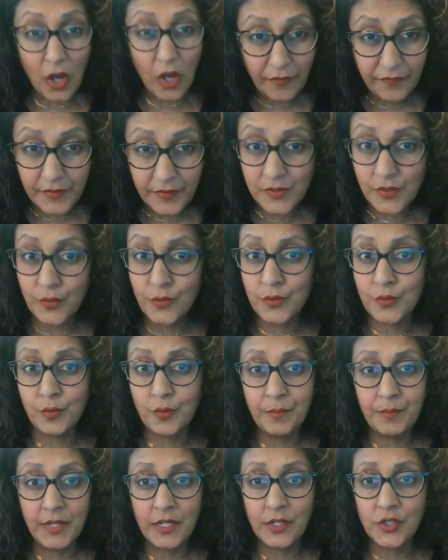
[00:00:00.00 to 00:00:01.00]
Officers
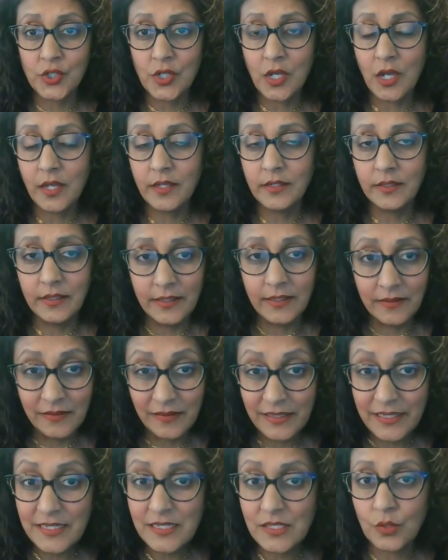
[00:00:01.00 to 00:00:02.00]
were being shot, and
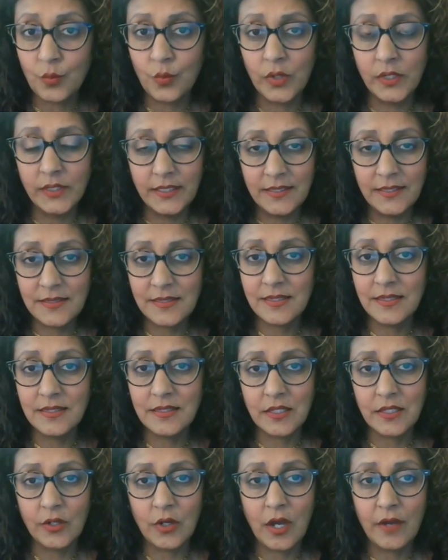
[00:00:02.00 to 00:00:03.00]
at least one
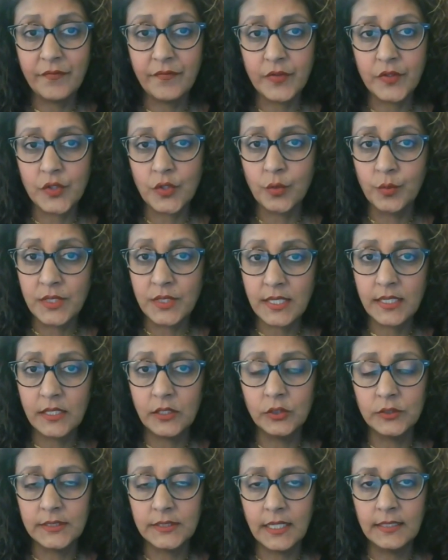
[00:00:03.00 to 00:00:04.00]
instance, an officer was
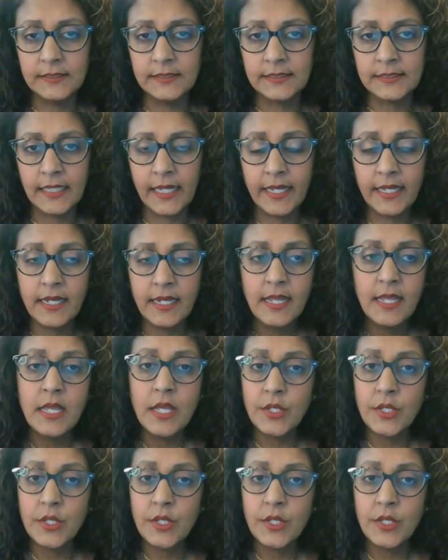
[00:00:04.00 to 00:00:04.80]
killed on site.